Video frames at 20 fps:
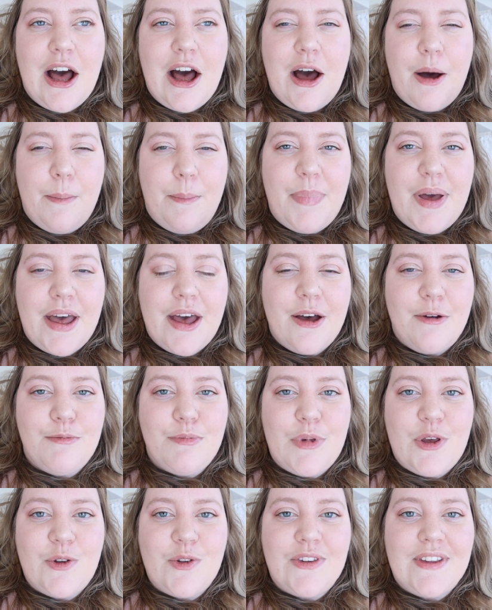a bit
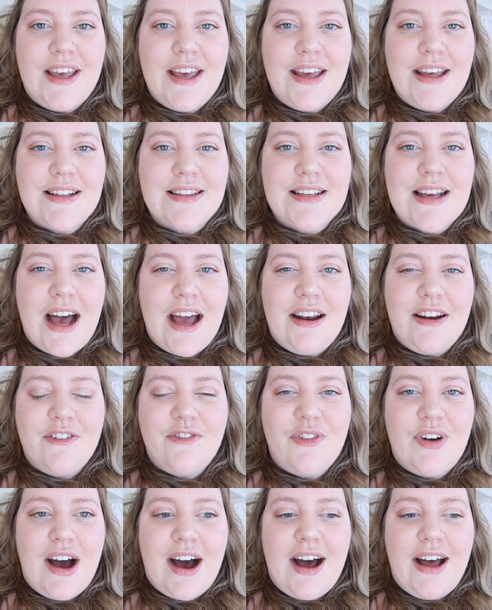amusing. It's kind
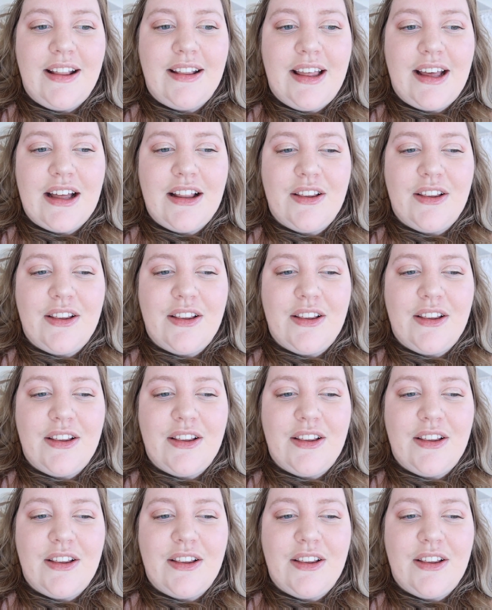of got like